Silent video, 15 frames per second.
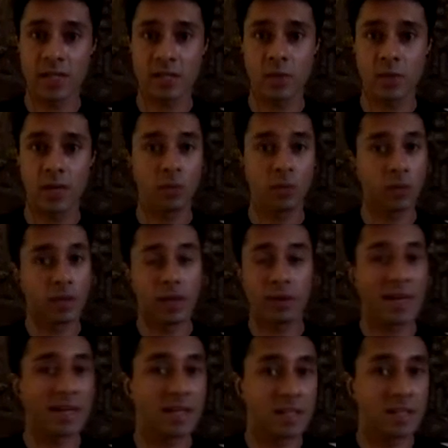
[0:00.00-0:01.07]
well without
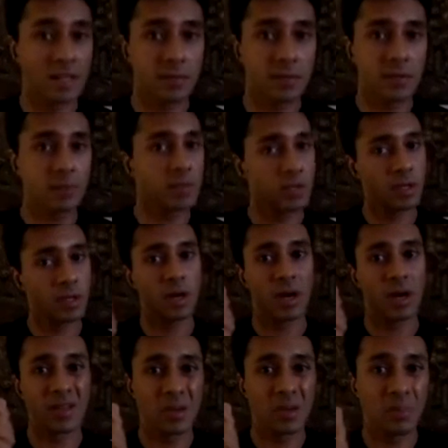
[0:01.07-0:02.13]
any symptoms
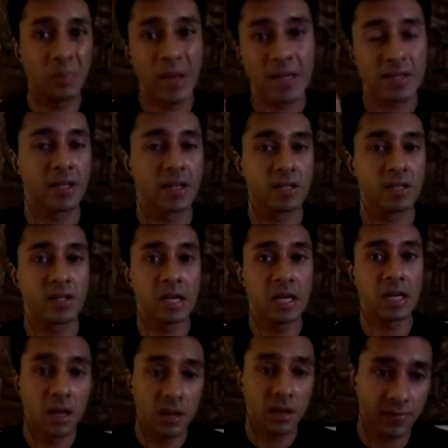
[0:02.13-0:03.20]
are the best things to eat
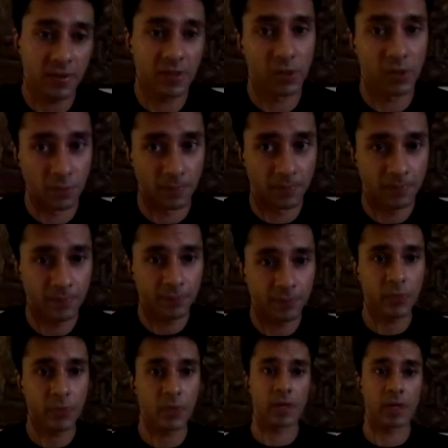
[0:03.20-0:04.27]
for you,
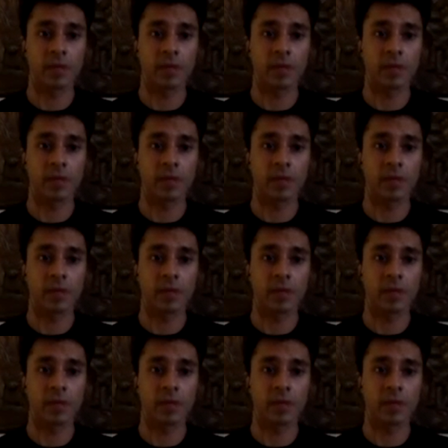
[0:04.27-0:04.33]
right?